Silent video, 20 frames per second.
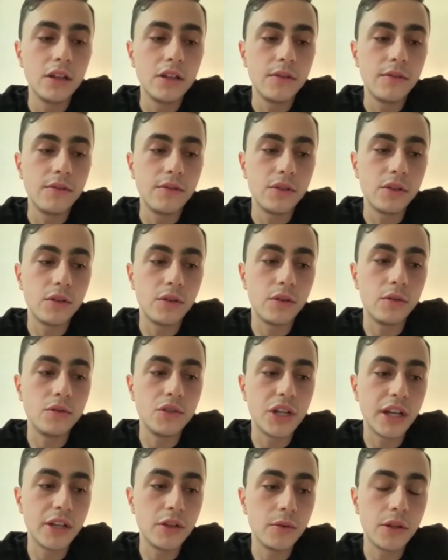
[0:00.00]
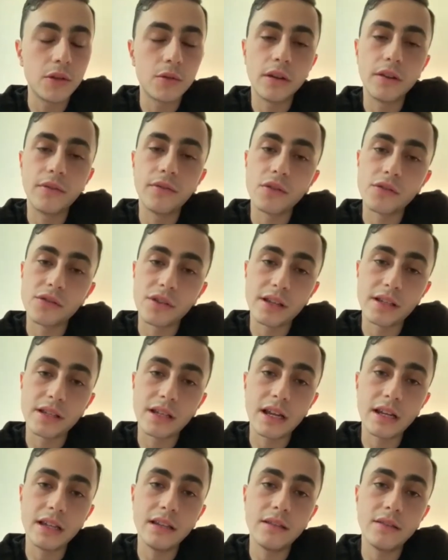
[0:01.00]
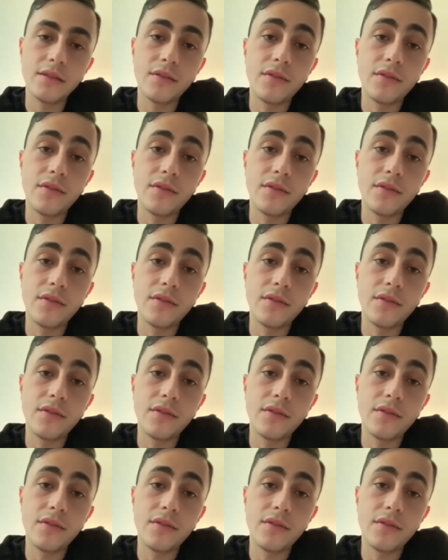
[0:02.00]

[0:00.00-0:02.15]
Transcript: So January 21st, I signed.